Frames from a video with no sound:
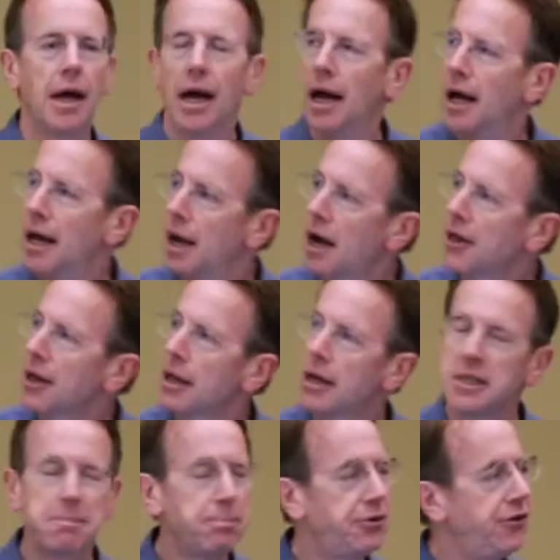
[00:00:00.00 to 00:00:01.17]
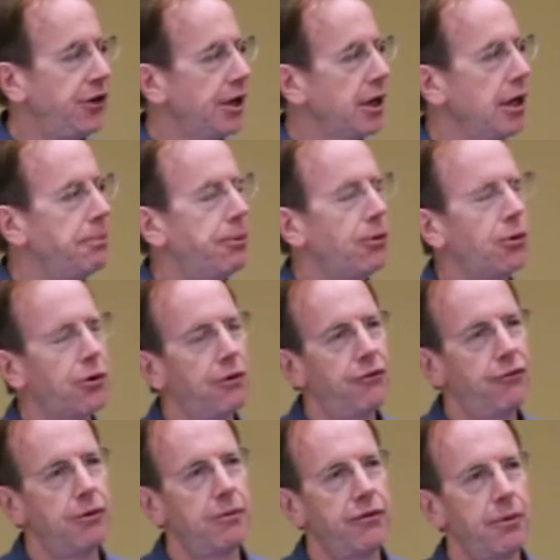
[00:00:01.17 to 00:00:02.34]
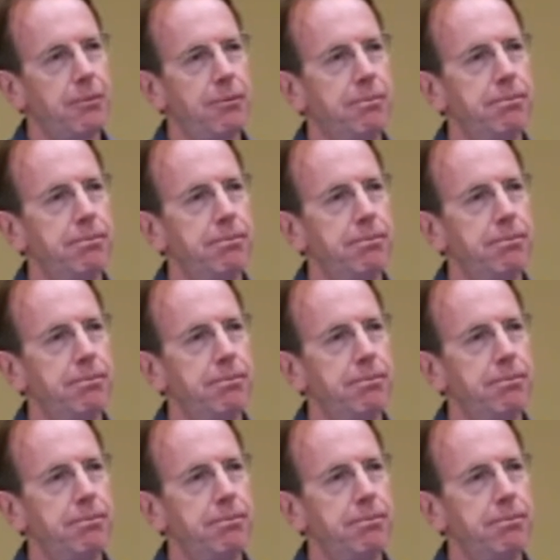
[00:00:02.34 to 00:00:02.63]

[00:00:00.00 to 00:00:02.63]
And I think that's particularly important for